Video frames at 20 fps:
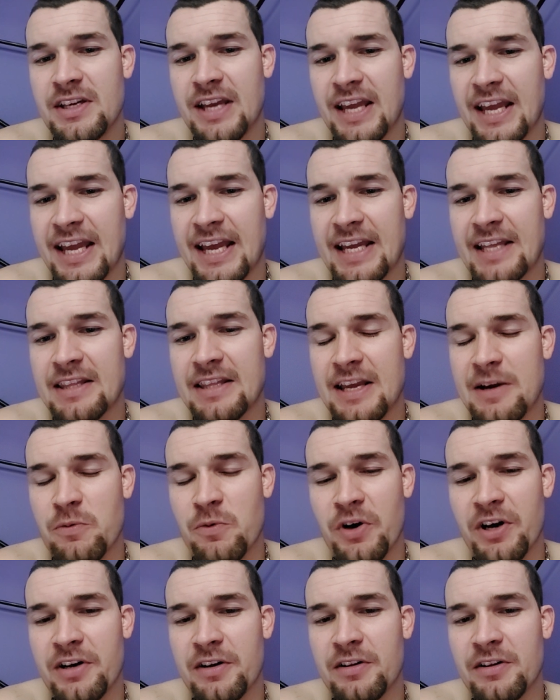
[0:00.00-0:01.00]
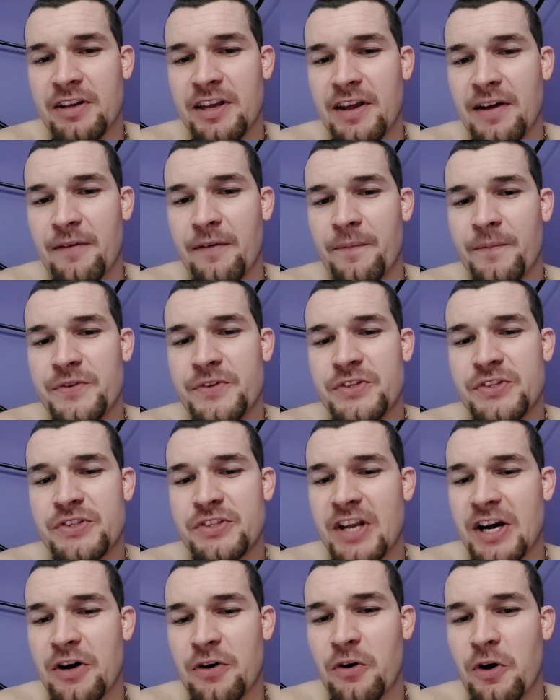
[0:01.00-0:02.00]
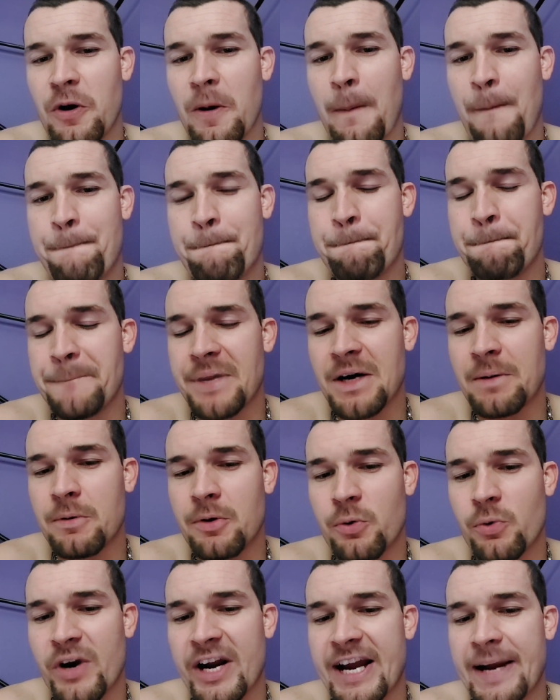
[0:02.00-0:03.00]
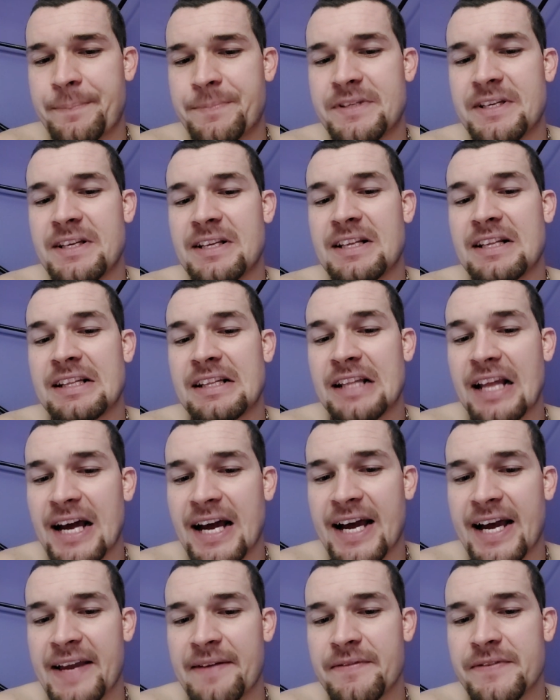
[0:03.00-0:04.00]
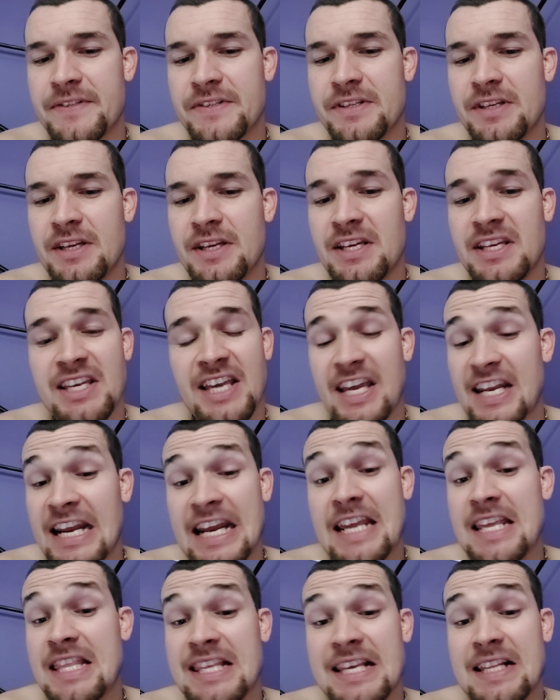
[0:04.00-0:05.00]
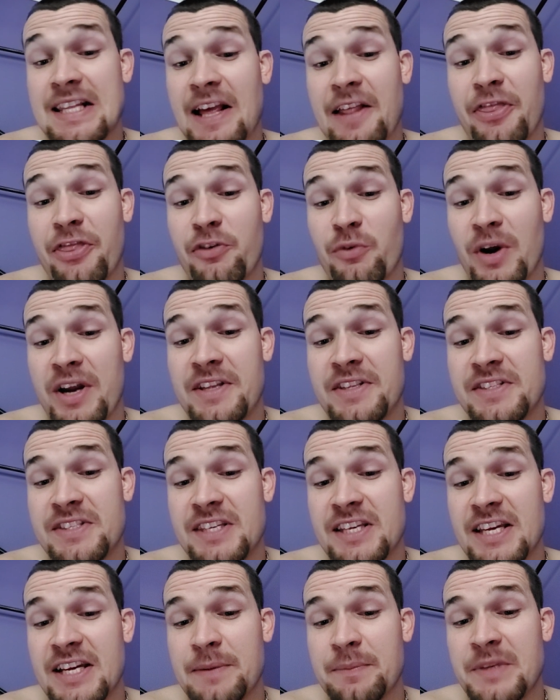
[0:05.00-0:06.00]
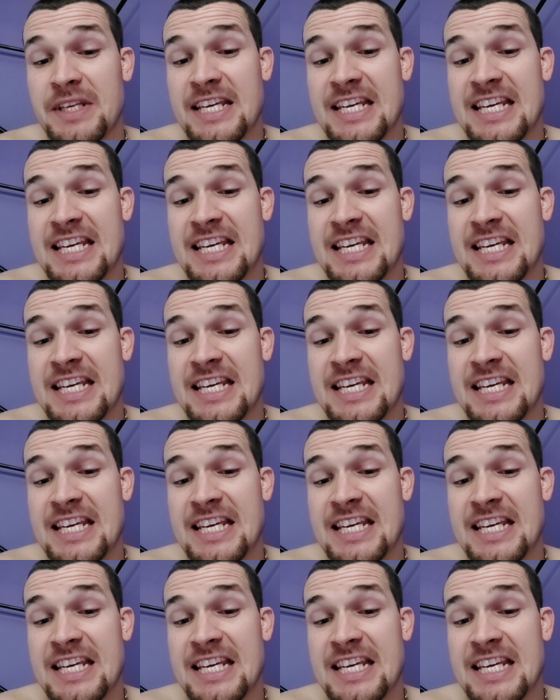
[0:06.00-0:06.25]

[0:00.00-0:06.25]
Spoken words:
and they want to live sterile, bubble wrapped lives. And anything that threatens them,